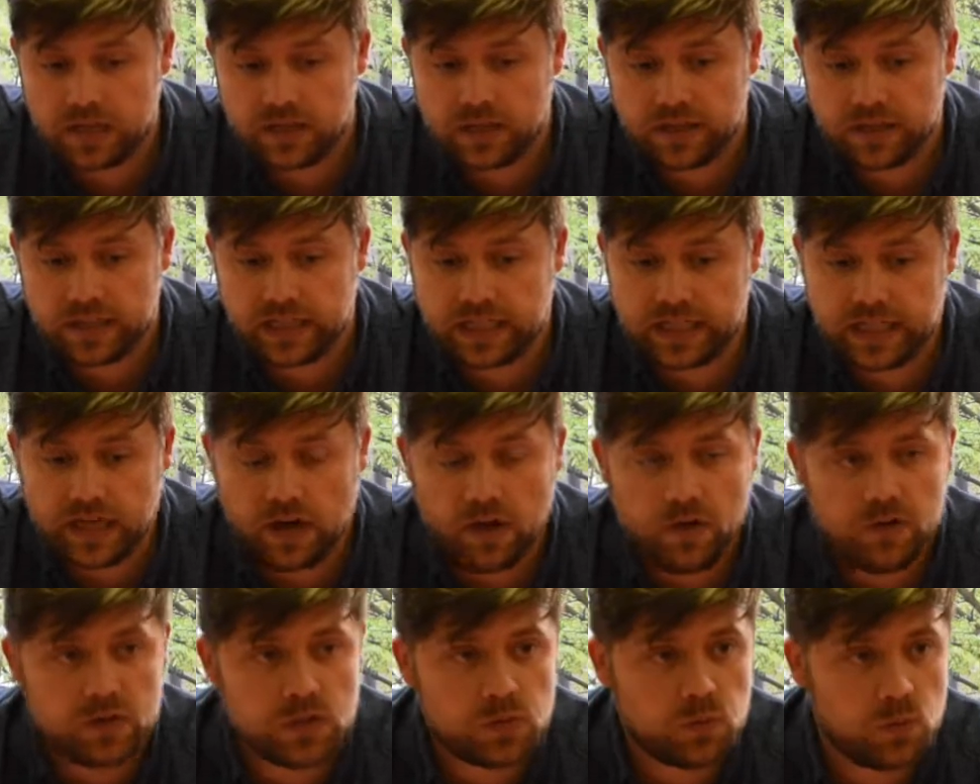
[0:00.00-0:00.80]
the
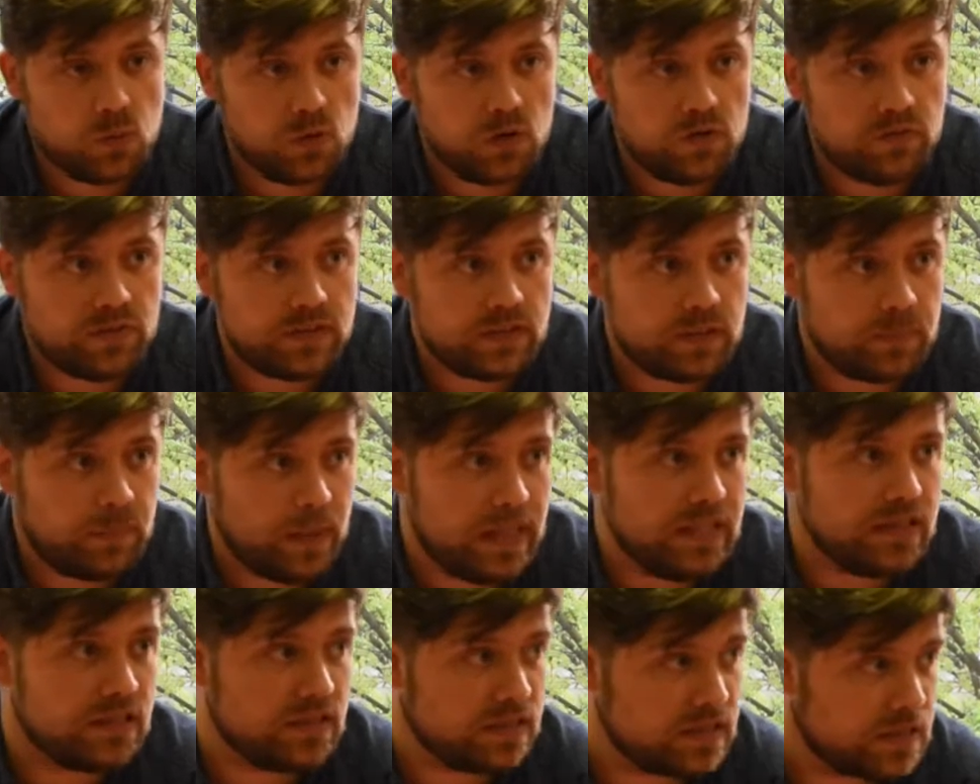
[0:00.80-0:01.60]
Irish War of
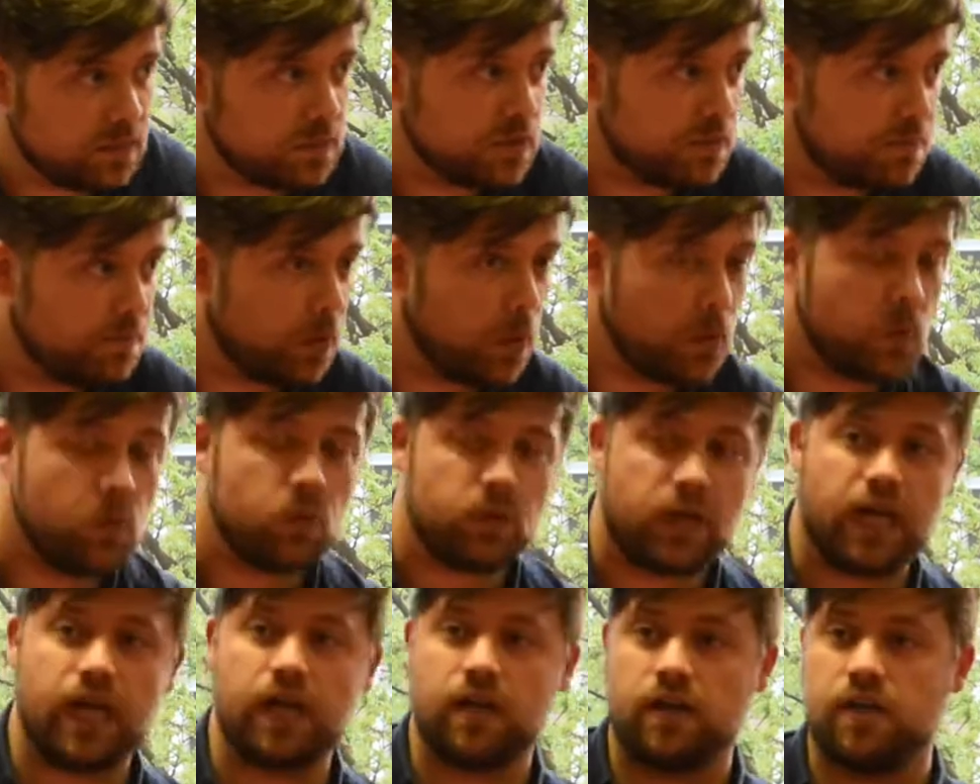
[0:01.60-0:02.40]
Independence. It was
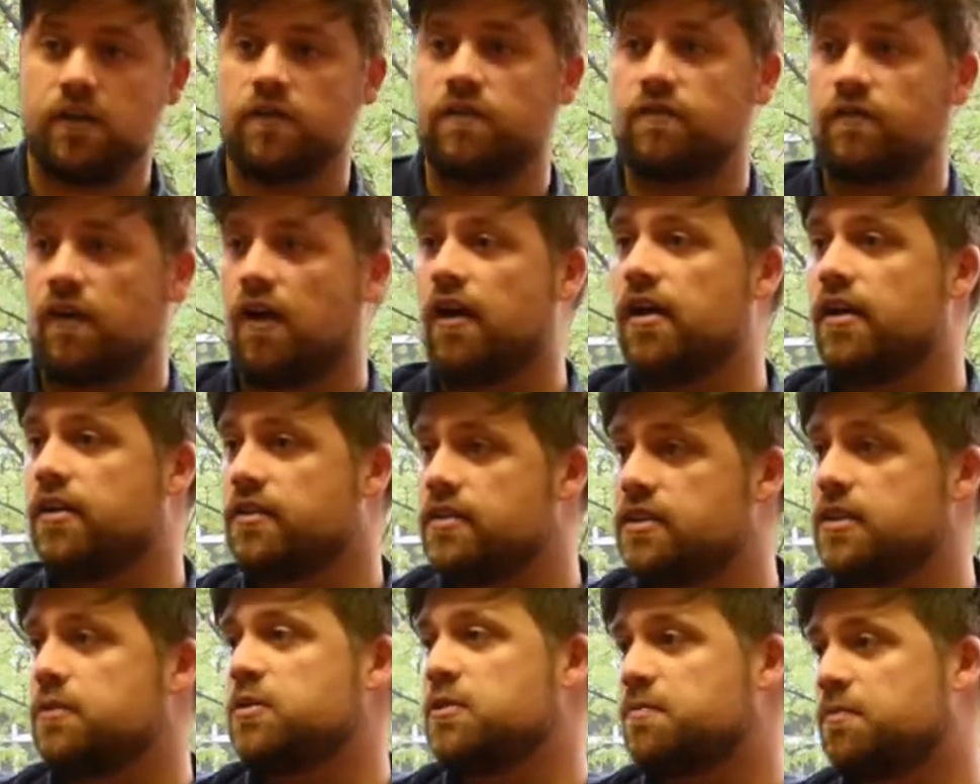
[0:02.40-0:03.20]
born out of
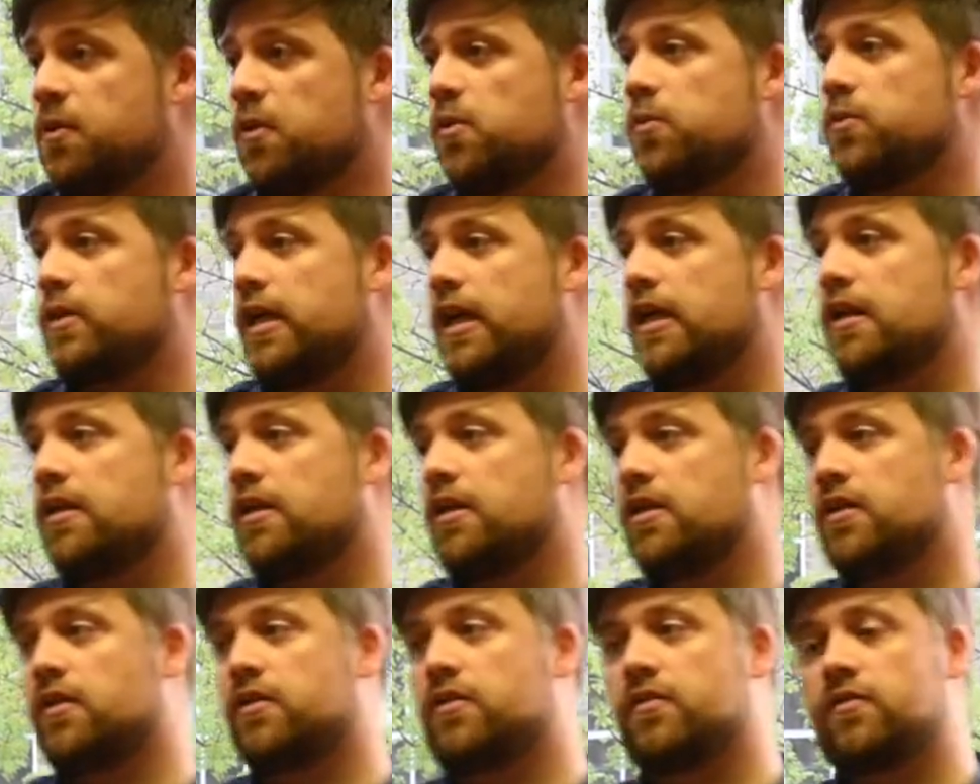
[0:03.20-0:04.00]
violence, it was born out
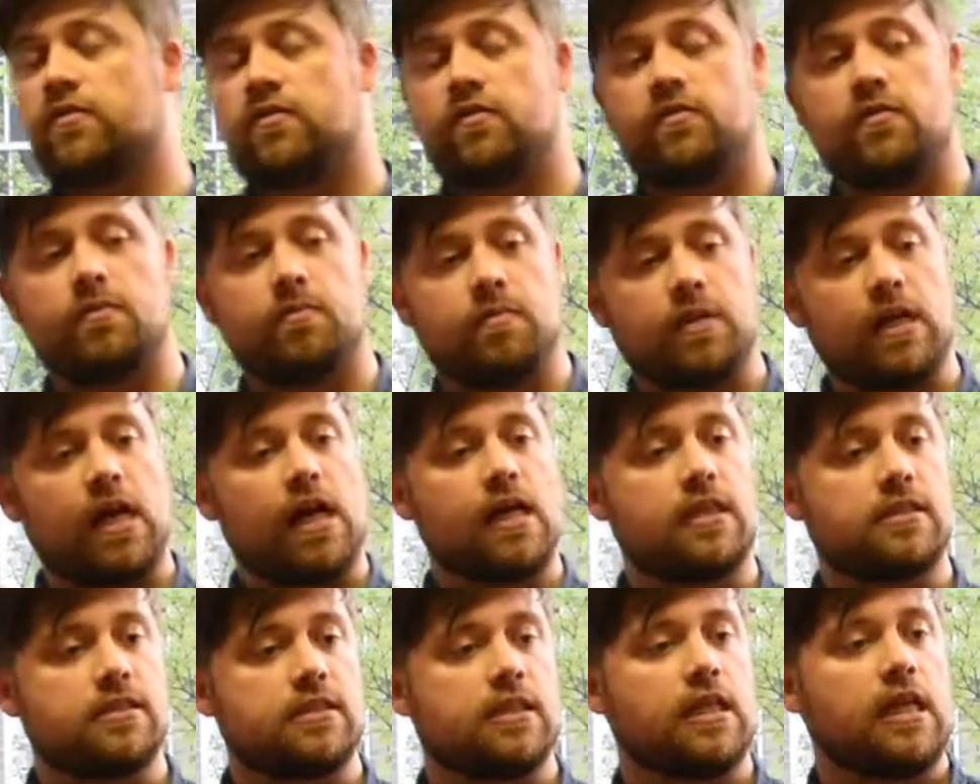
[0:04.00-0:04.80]
of
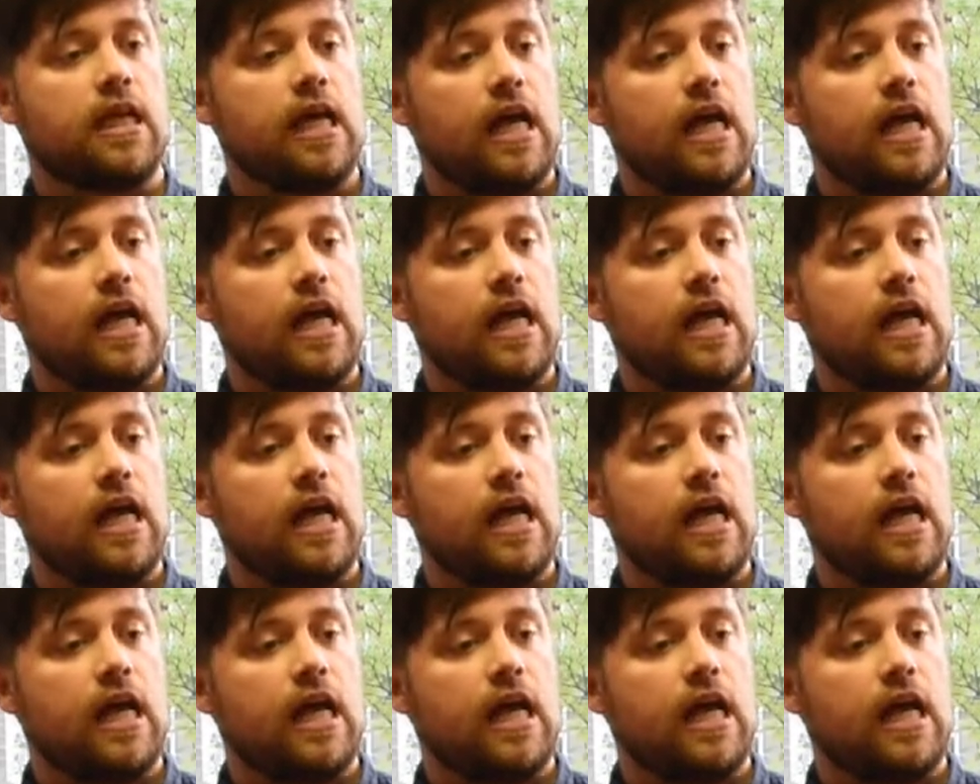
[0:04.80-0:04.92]
blood,